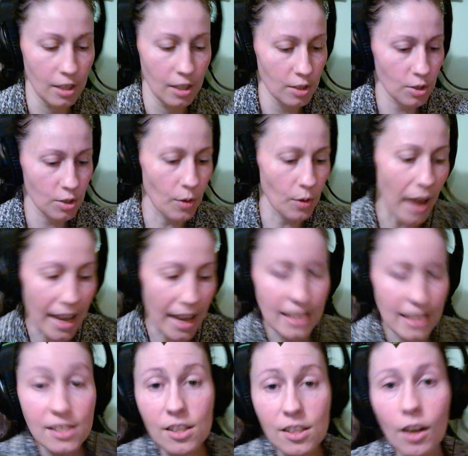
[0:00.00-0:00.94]
So
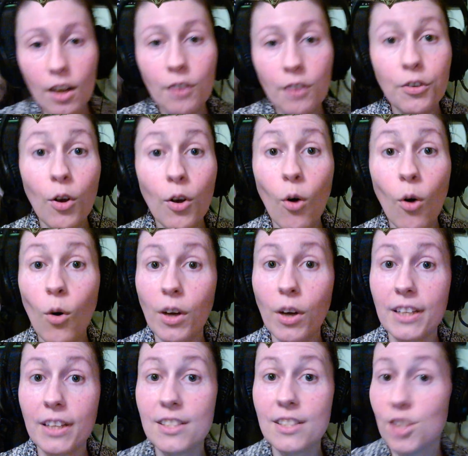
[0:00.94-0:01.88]
Ace of
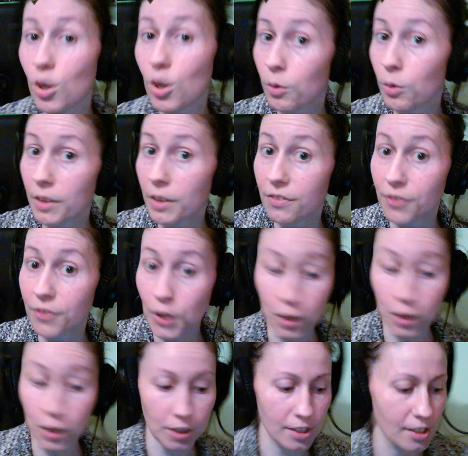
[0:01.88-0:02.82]
Coins
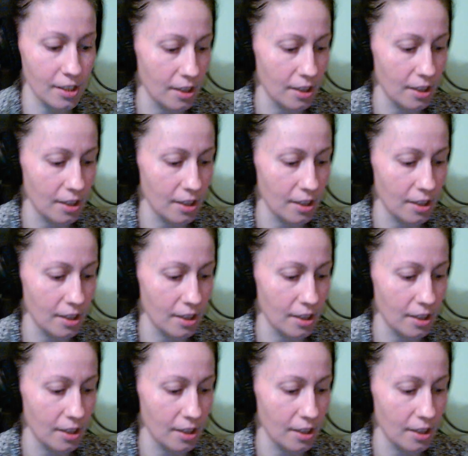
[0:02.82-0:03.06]
reversed.